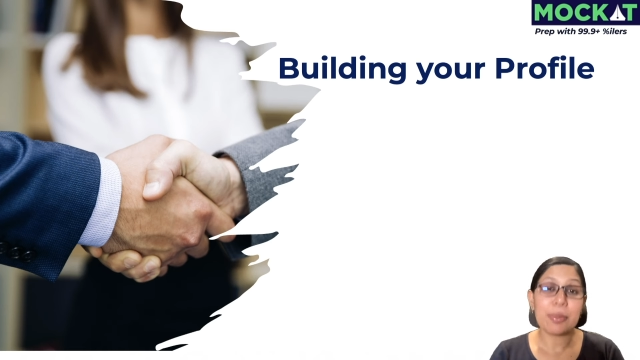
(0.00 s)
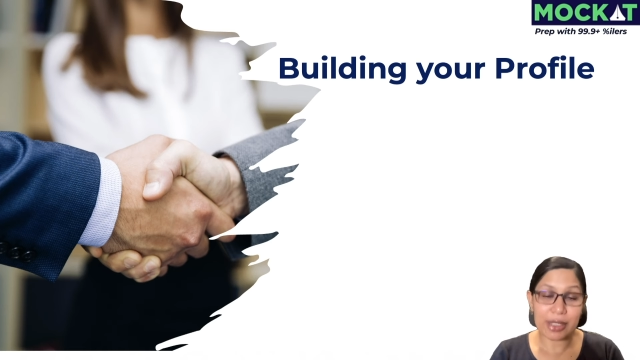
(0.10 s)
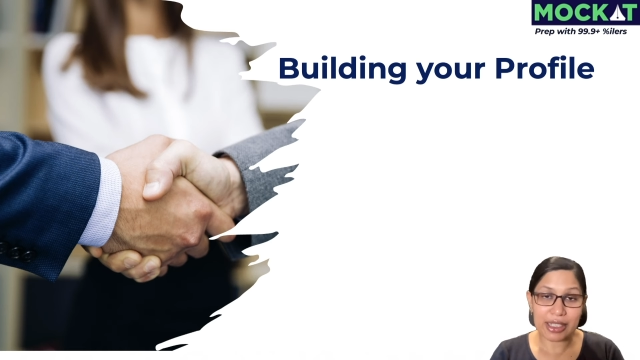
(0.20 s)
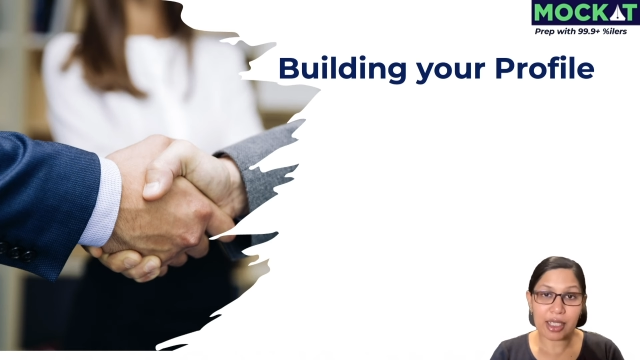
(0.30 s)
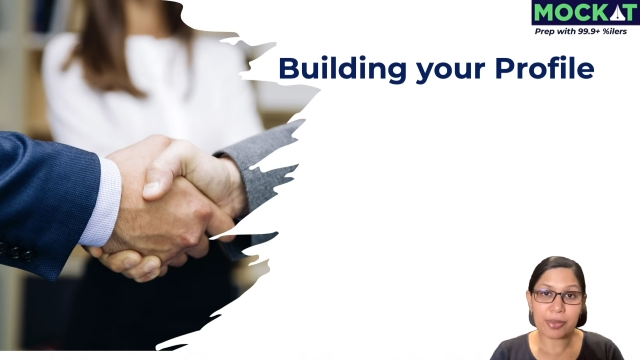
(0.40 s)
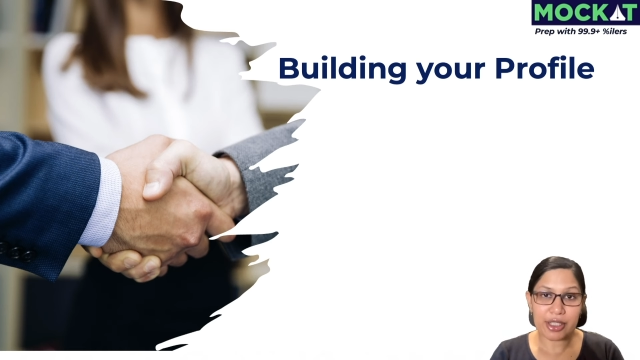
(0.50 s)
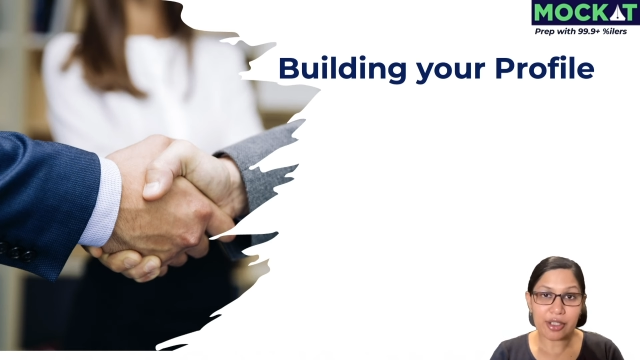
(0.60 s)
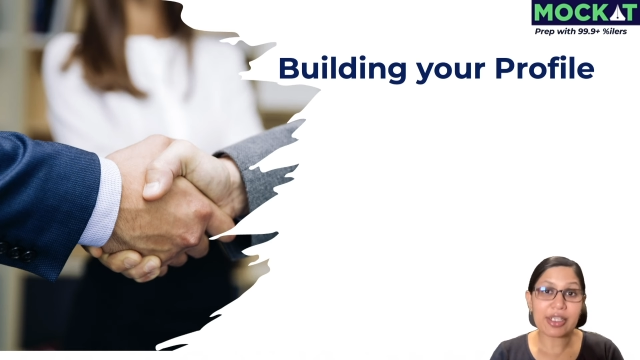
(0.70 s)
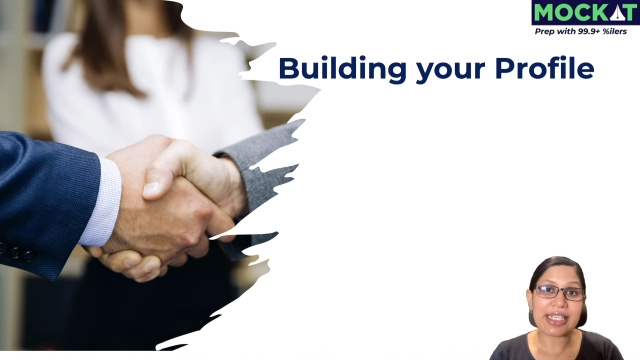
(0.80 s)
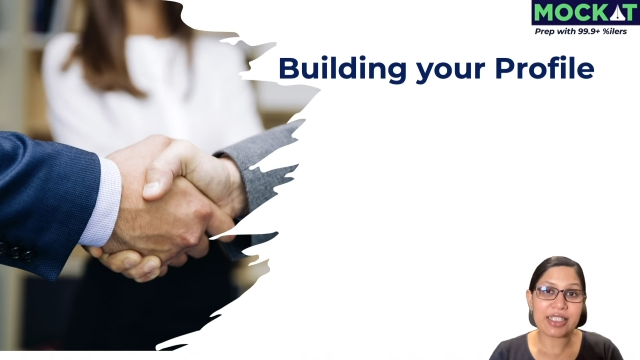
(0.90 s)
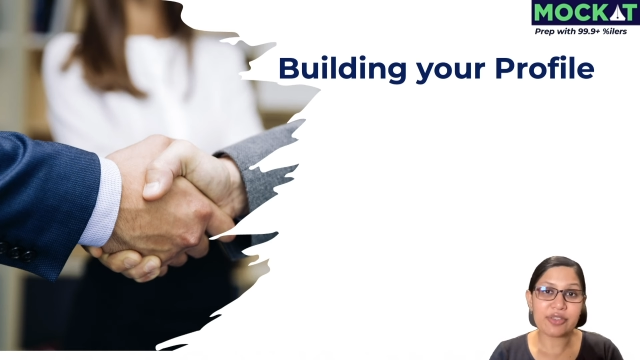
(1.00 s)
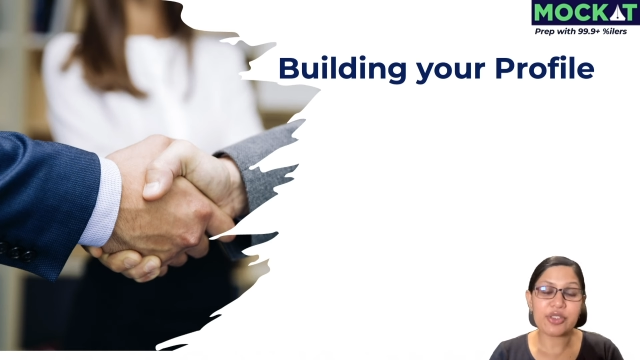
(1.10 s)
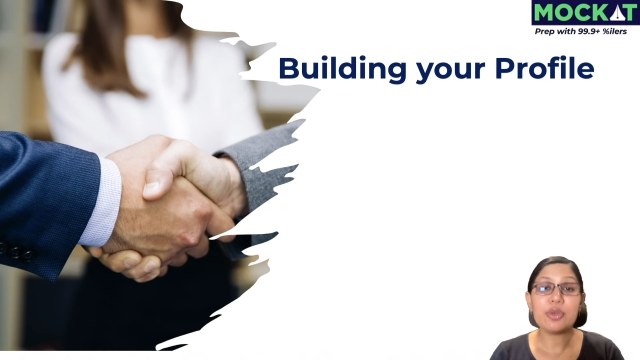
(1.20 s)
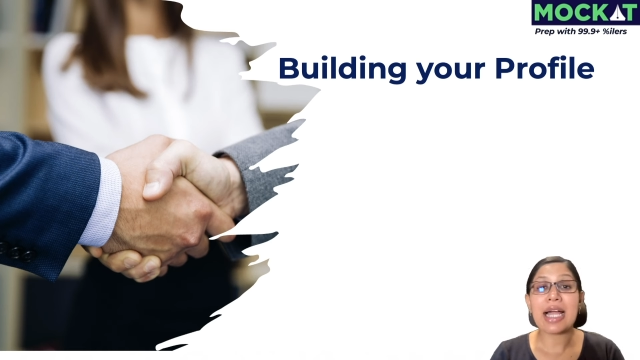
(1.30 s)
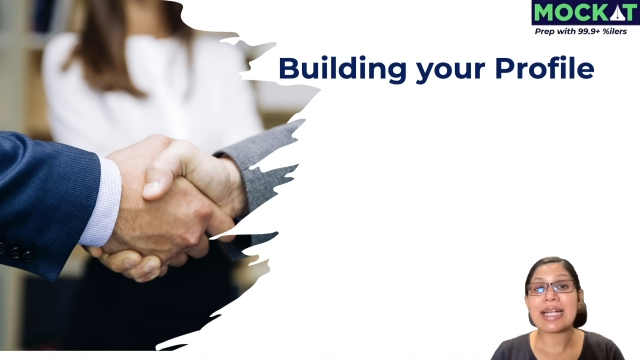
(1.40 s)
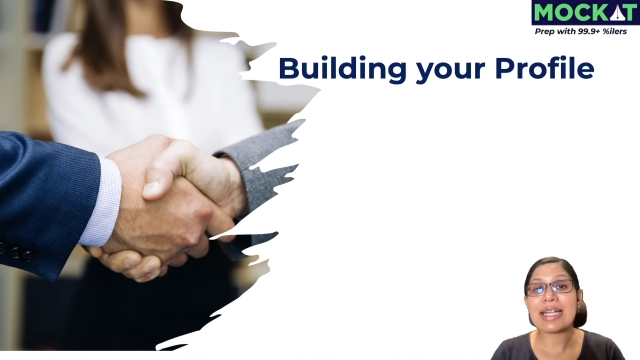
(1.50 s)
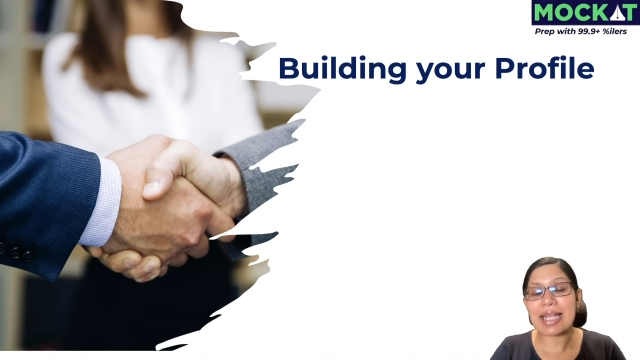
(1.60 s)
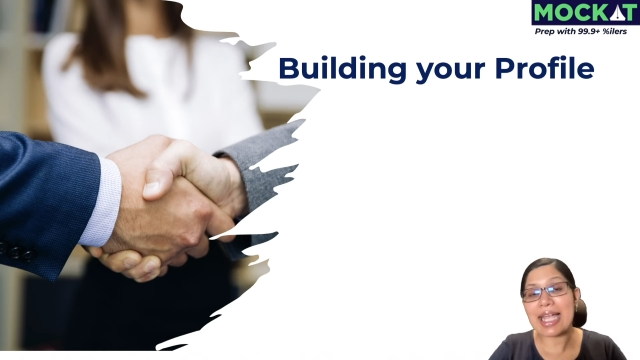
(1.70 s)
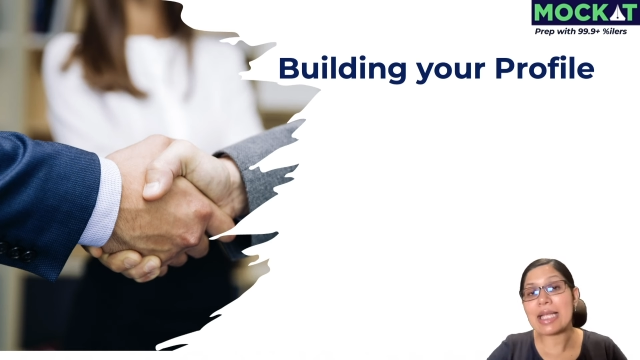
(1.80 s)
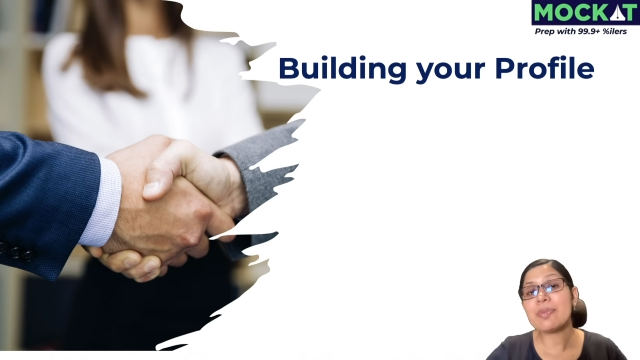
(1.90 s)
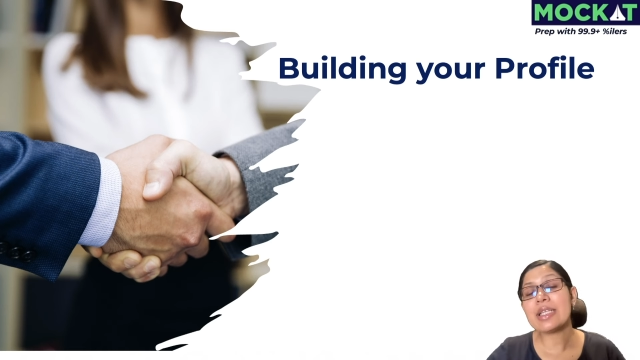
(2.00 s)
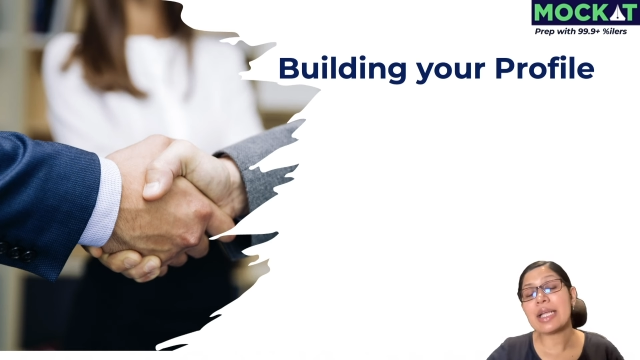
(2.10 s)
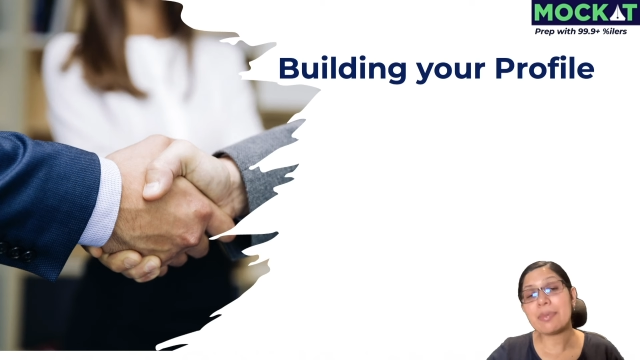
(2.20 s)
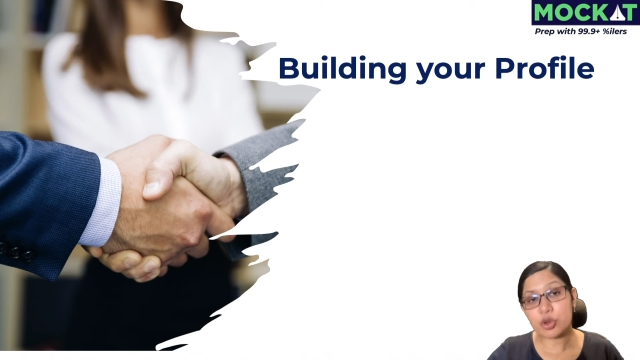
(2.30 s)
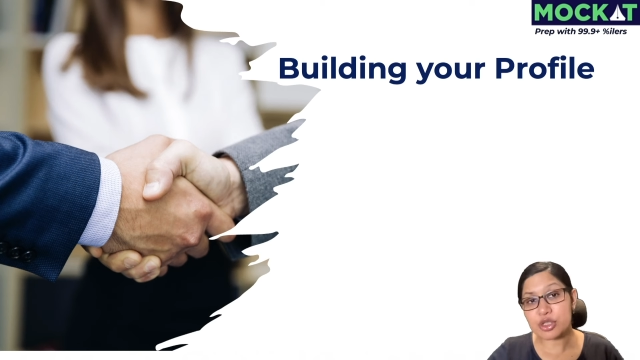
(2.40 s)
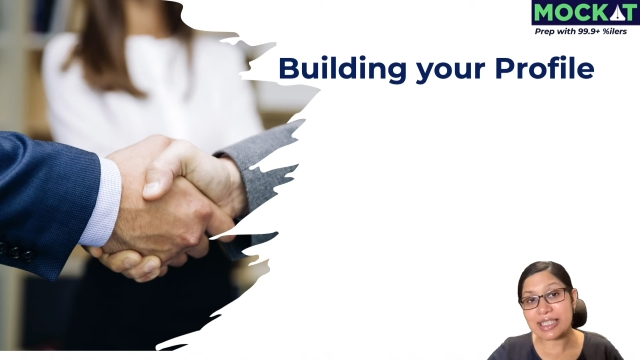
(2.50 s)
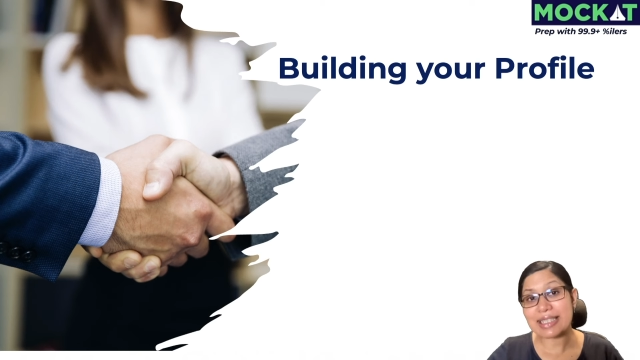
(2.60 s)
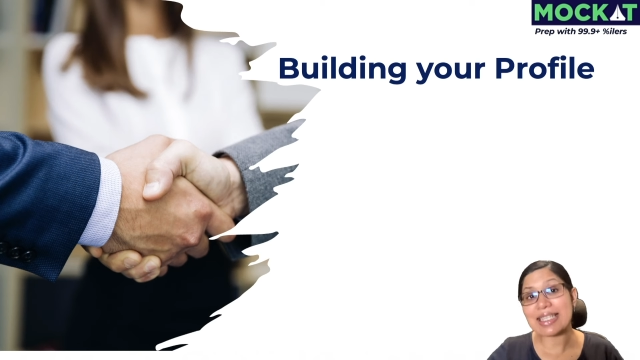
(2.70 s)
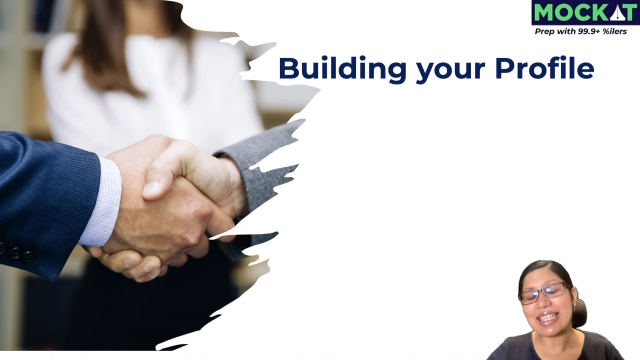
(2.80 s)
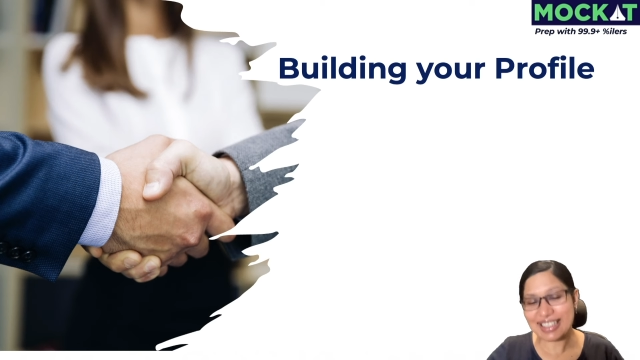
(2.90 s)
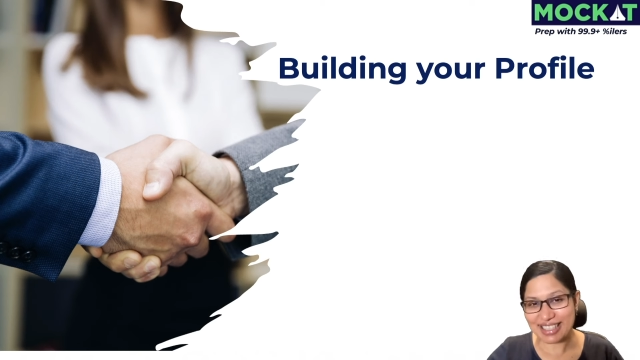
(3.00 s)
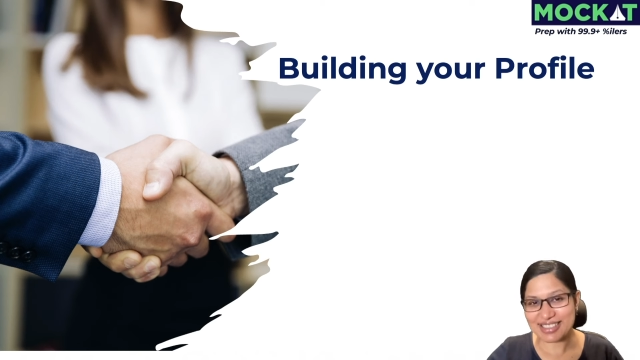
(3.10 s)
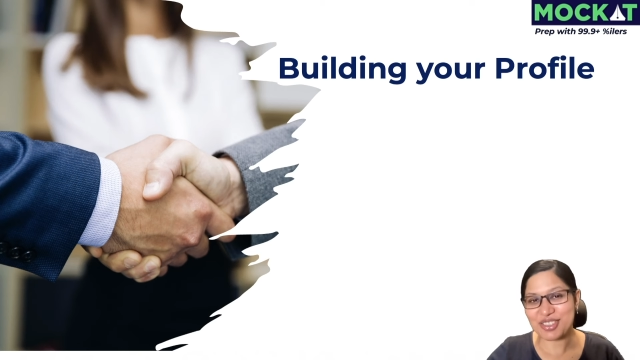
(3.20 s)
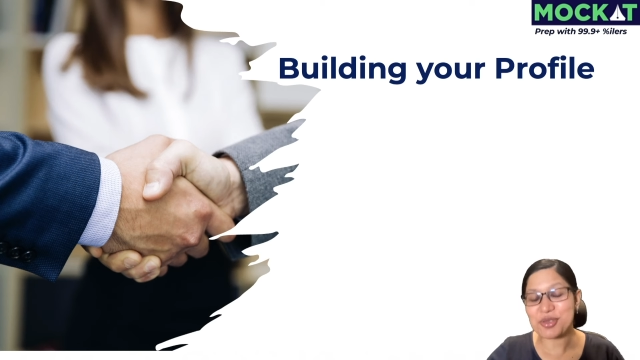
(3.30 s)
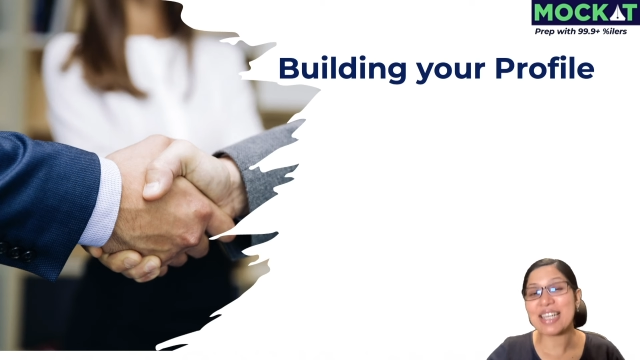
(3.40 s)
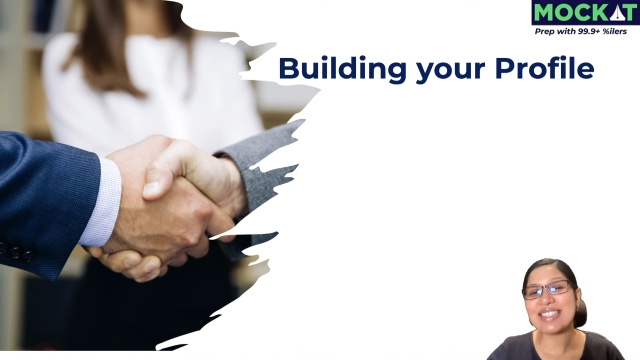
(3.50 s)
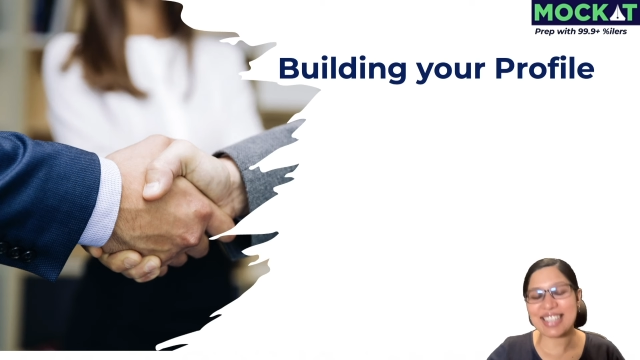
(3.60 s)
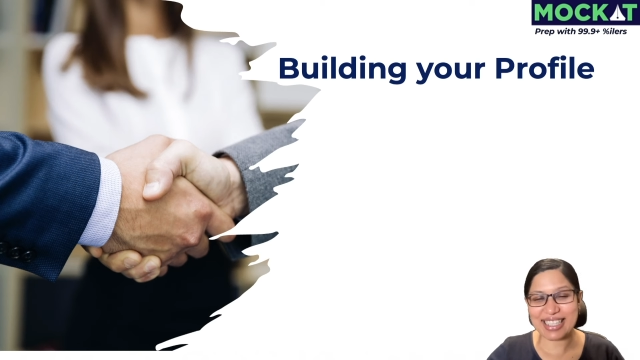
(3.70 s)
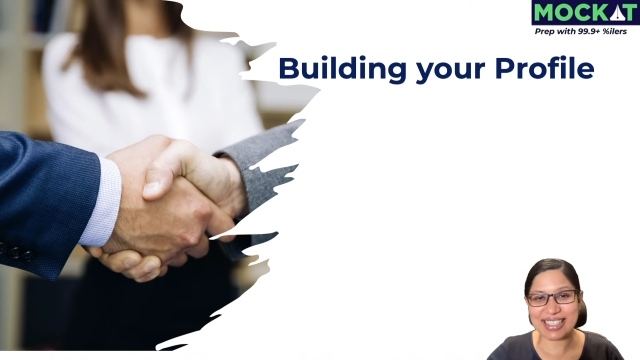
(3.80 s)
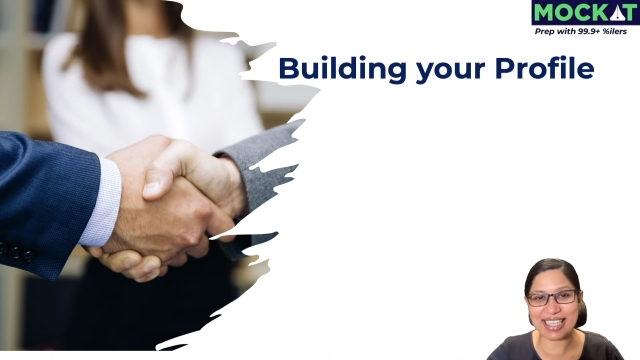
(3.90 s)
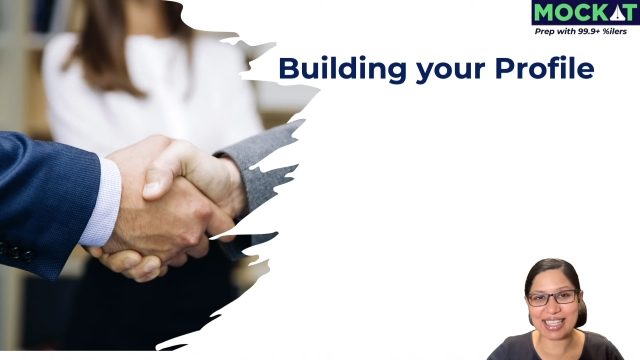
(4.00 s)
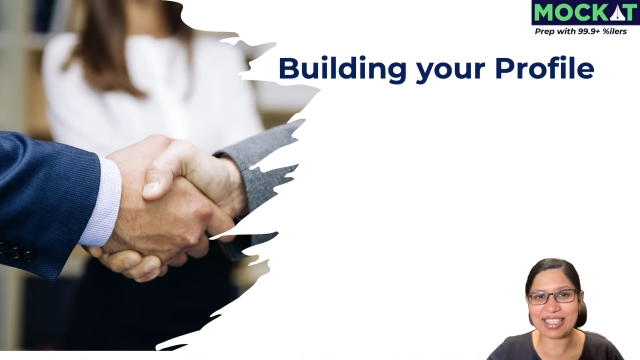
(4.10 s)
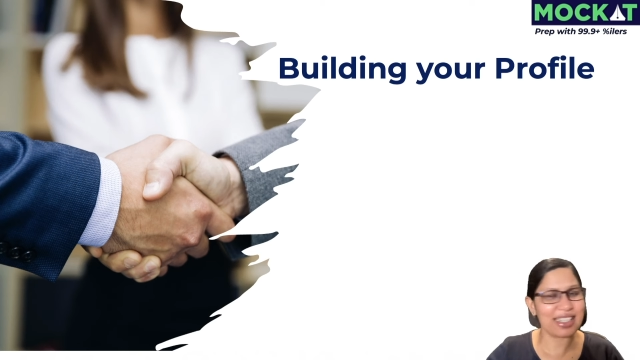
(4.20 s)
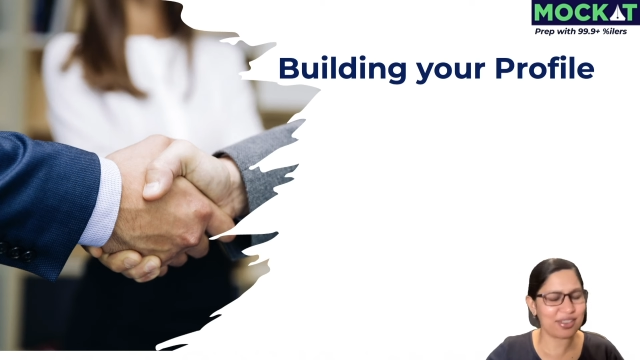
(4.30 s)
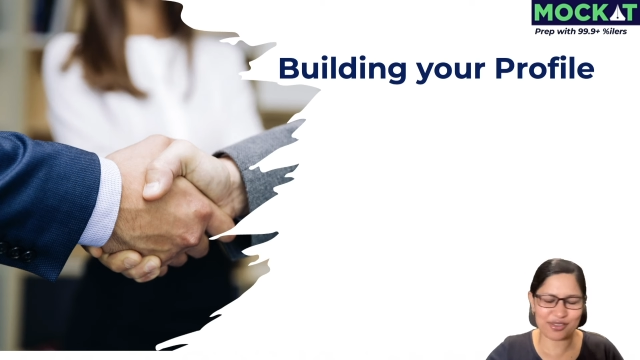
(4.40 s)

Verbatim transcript: bring up in your interview and help them to see that, yes, you are the right candidate,